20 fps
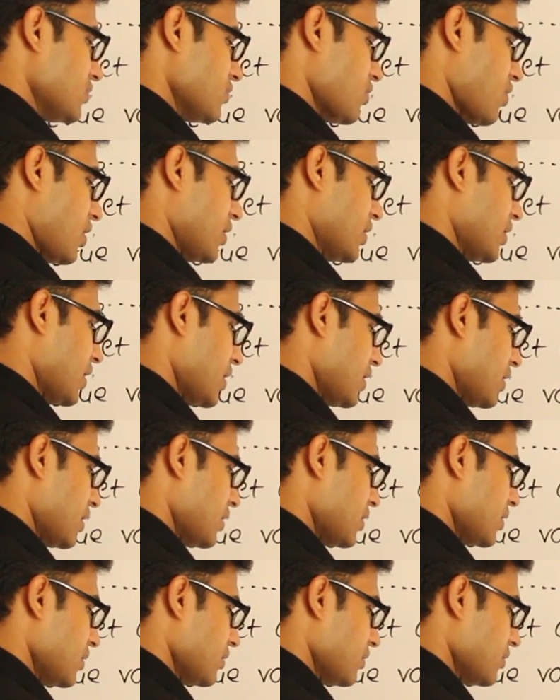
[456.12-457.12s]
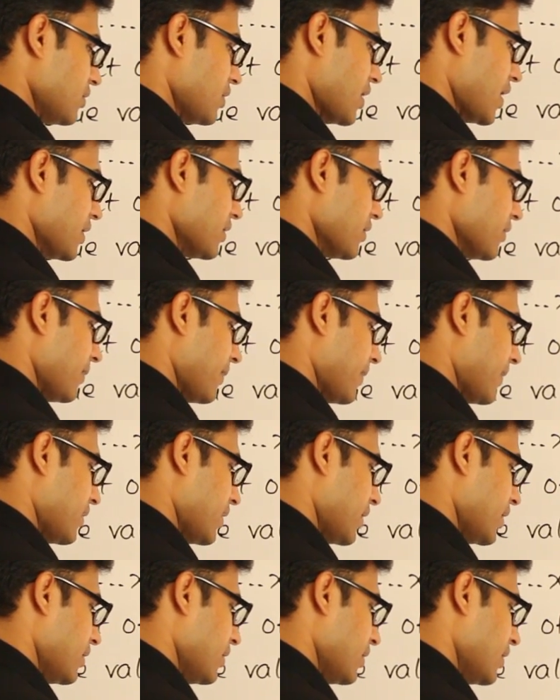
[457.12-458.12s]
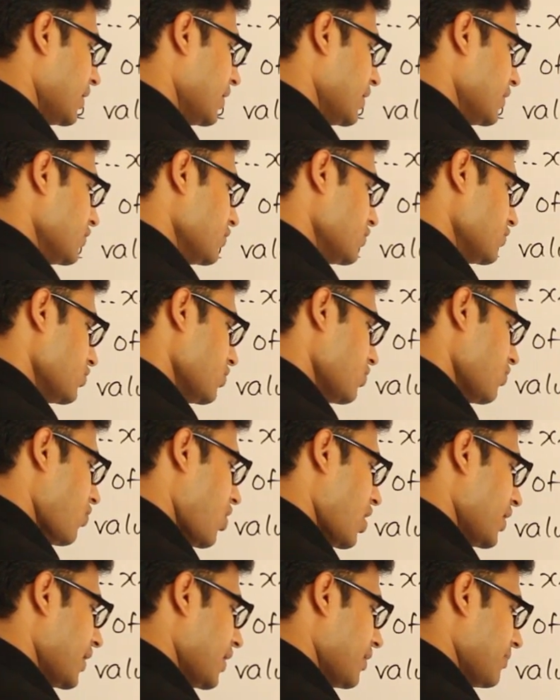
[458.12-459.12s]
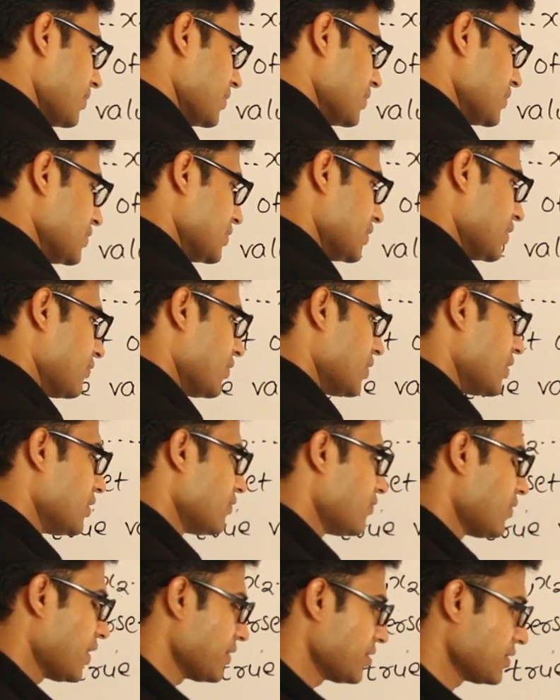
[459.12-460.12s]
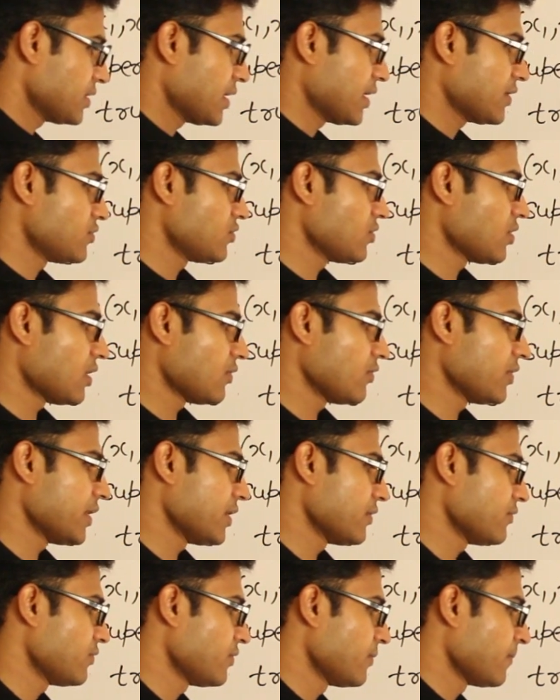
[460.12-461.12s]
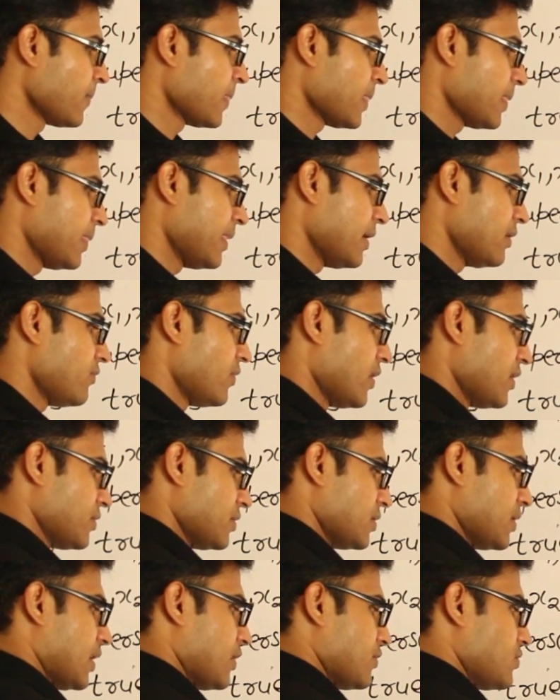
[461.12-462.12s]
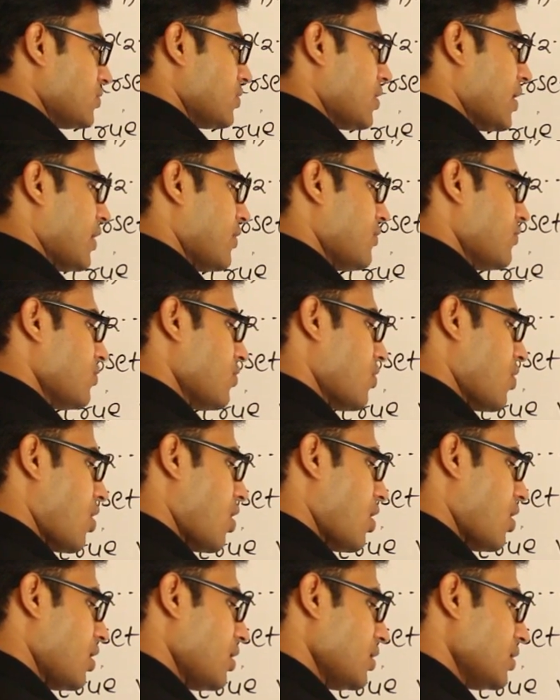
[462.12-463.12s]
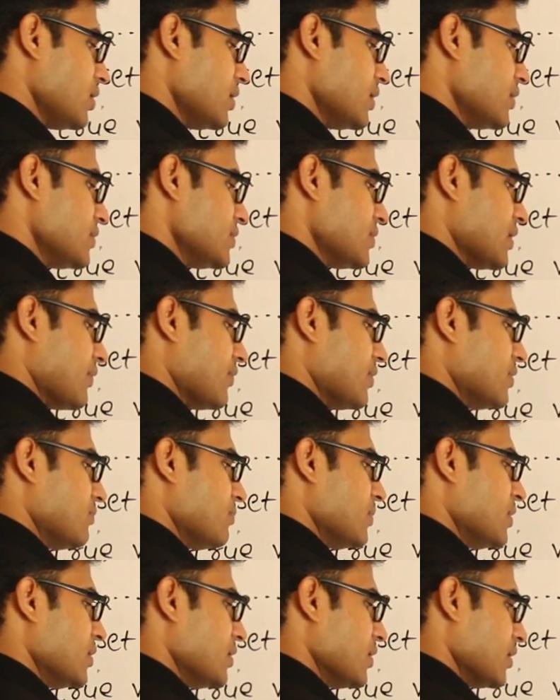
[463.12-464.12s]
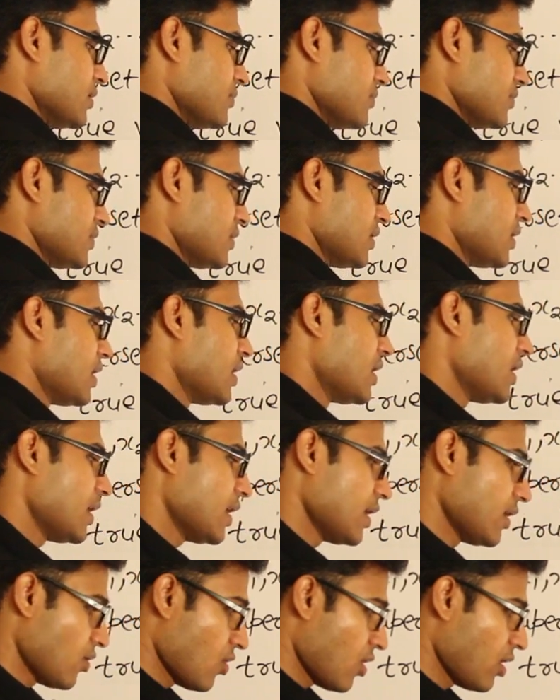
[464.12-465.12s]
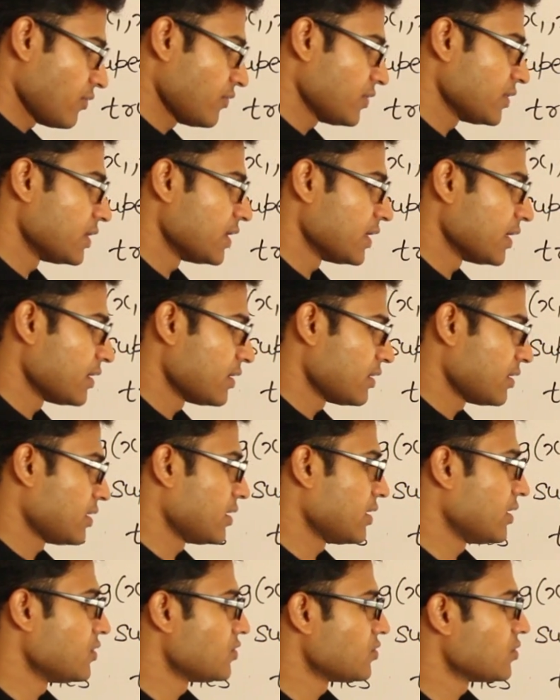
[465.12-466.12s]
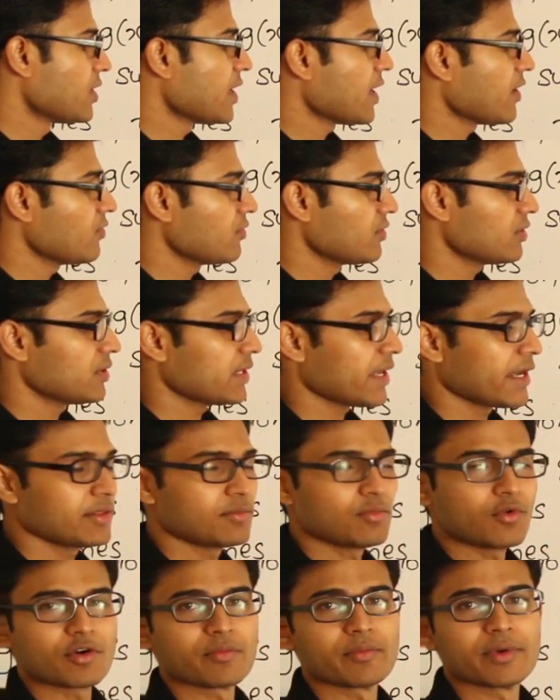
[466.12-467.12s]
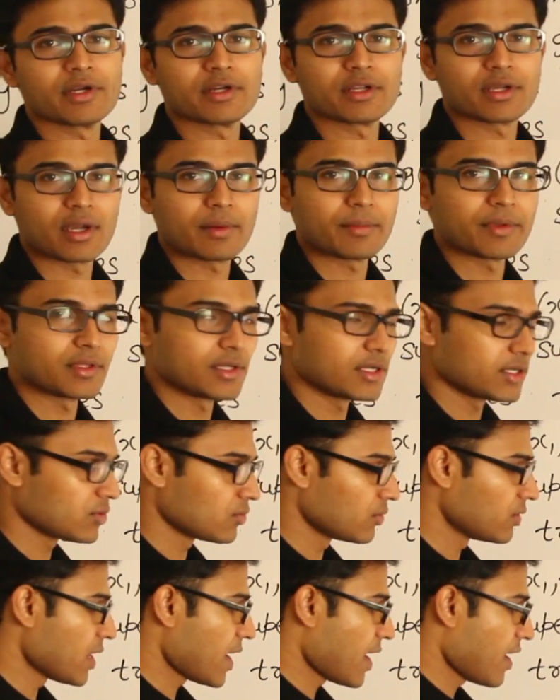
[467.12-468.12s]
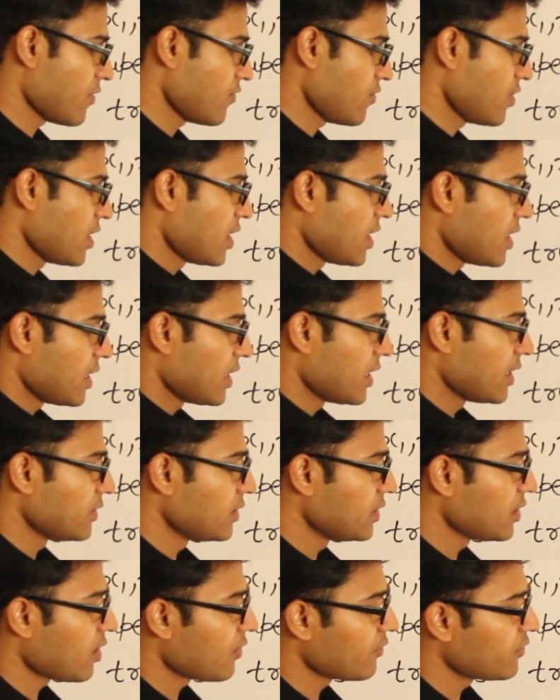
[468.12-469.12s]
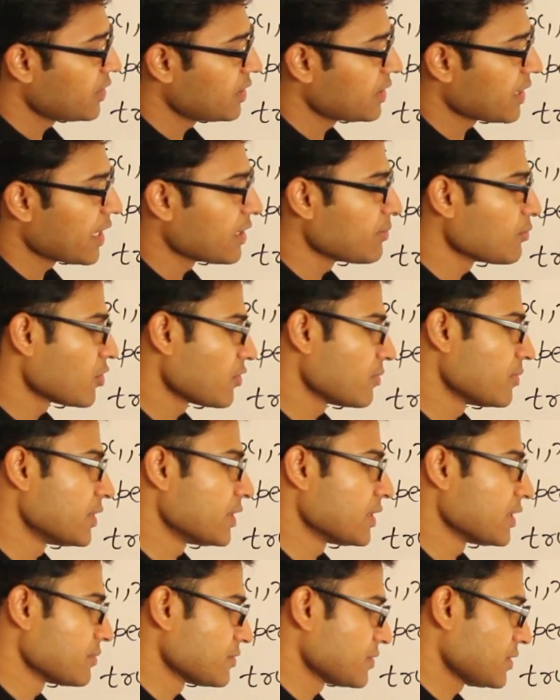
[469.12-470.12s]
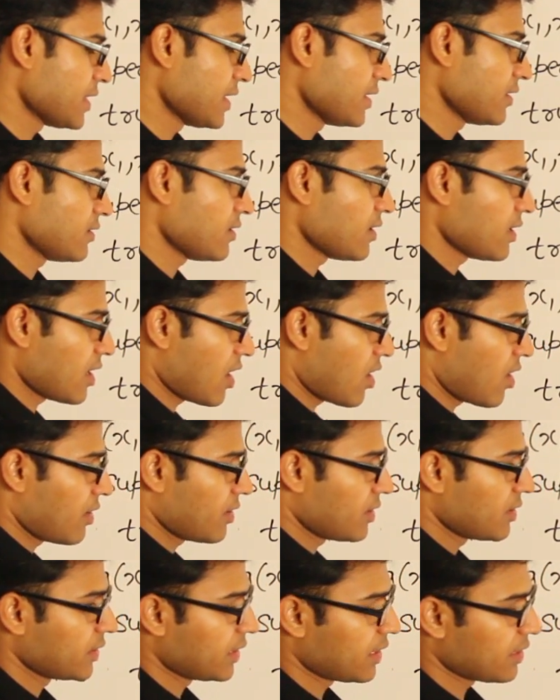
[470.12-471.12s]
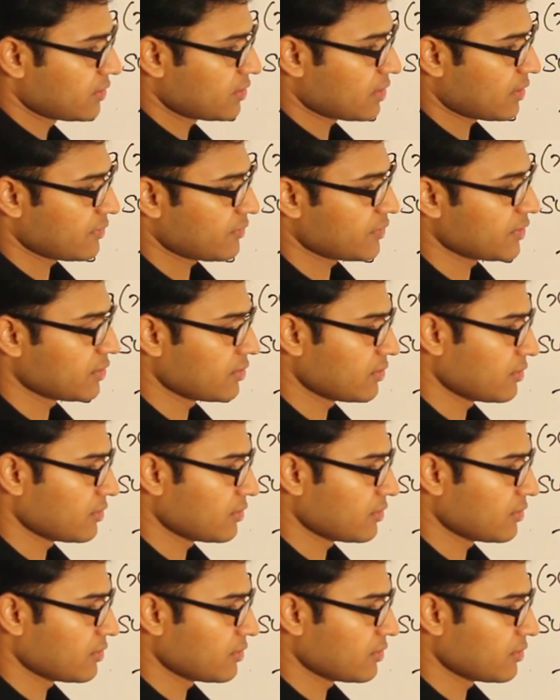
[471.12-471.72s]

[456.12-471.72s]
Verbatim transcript: not containing 9, right? So what happens if any function has to cover f? That function has to have all these 7 minterms. Along with that, it should have 9 more minterms. I mean, it could have any of the 9 more minterms, like, or in case of